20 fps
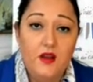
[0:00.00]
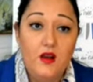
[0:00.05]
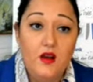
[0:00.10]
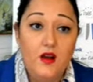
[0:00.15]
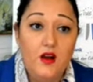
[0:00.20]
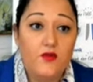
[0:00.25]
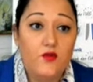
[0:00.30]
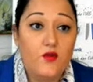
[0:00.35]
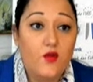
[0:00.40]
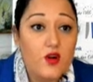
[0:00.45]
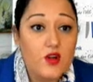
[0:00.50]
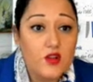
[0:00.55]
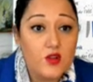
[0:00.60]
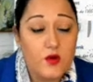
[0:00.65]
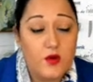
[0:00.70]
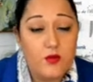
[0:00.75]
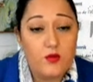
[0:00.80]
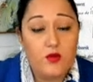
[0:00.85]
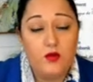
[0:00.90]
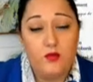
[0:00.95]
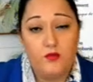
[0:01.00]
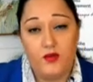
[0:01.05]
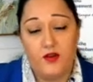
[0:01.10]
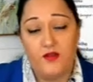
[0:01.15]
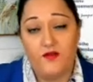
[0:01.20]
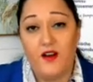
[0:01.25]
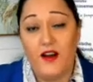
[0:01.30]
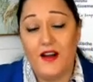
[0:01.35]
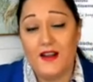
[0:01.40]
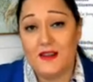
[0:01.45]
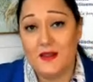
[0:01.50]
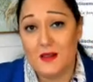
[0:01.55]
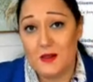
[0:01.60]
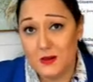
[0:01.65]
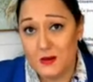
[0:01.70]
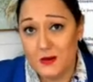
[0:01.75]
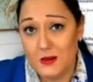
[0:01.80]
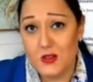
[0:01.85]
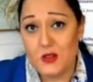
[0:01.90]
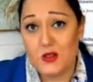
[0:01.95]
Of course, we will provide
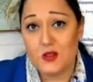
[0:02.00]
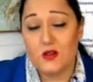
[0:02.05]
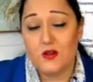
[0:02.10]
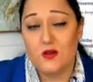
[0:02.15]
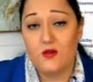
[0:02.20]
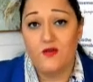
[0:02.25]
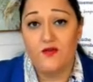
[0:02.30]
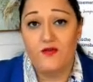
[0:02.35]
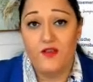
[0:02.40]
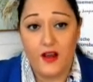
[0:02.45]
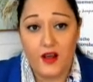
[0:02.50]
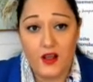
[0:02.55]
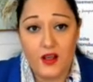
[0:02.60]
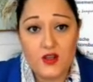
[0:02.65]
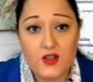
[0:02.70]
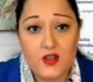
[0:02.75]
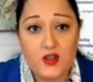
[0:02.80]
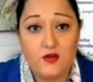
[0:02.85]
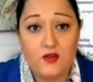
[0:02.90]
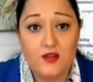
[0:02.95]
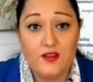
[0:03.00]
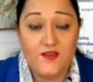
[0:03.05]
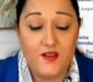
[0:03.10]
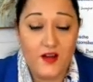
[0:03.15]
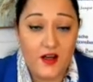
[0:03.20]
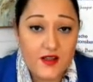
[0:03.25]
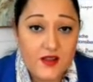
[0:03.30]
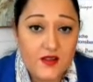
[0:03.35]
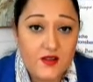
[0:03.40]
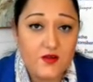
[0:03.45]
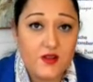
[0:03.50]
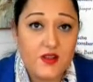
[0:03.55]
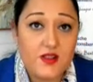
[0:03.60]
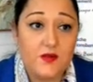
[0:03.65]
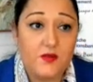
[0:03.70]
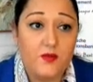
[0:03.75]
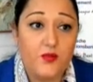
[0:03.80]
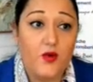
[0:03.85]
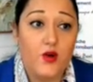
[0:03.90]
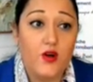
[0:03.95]
additional financial advisory
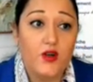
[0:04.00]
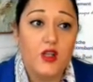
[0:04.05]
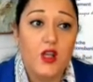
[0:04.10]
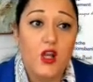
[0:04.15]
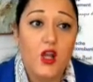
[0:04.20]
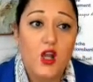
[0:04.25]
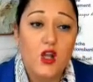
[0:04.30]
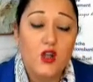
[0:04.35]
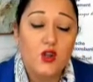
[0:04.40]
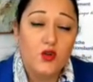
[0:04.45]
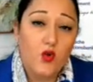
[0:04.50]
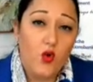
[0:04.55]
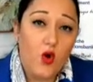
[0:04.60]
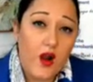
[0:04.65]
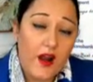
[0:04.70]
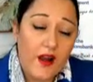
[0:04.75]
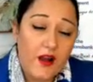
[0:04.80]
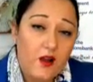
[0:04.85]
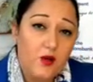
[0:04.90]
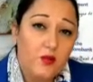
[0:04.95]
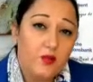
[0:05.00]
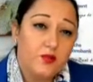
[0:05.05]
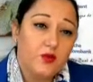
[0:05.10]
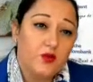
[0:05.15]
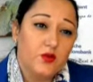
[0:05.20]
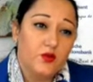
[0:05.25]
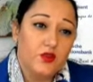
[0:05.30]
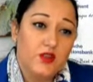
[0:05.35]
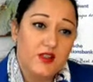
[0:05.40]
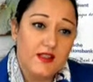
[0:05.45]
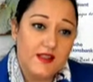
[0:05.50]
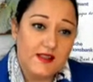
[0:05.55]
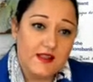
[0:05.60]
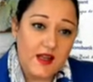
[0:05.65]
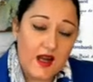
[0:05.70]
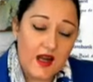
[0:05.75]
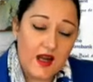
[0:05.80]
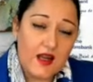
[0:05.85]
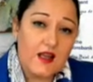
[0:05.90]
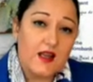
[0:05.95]
support to help to
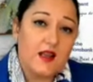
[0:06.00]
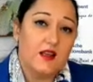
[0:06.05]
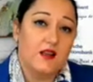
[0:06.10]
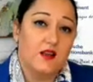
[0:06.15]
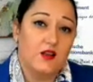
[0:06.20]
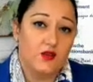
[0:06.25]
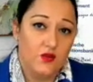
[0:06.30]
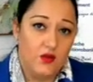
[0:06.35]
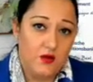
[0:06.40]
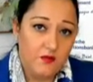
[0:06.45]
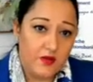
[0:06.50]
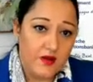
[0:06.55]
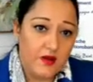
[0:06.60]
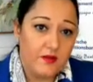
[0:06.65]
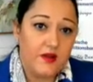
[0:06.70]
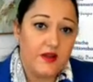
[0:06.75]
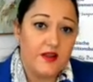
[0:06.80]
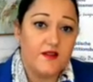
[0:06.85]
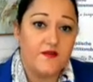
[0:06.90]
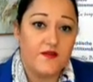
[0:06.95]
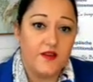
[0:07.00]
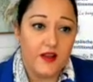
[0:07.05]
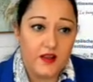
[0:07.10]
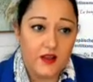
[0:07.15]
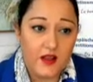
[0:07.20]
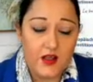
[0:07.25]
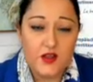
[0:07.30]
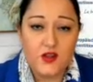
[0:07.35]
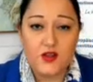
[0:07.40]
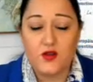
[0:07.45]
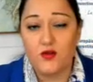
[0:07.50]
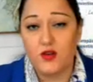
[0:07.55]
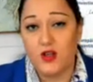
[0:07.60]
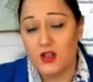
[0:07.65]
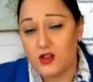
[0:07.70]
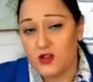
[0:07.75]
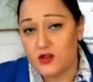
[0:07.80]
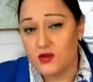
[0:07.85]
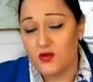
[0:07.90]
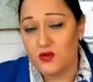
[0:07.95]
design and to implement financial
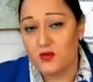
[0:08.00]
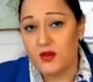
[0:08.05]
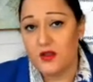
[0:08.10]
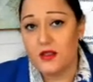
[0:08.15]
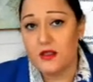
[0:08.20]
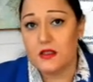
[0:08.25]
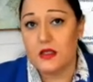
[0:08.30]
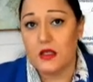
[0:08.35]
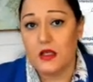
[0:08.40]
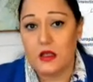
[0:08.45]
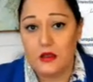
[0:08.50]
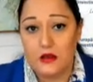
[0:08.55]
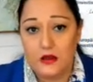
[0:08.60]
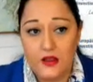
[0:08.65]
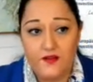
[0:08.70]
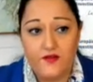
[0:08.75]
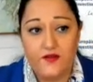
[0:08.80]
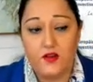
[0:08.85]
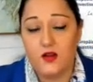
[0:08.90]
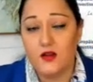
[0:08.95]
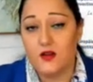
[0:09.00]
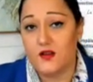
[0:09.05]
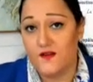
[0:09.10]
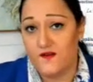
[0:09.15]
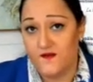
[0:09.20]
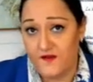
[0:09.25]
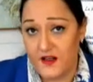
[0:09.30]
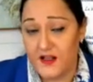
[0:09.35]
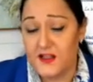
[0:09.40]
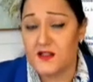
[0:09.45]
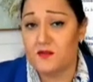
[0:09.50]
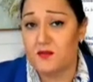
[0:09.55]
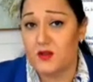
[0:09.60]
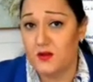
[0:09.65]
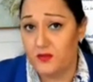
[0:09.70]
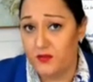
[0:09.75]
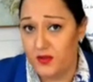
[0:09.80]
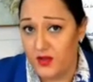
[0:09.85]
instruments and different investment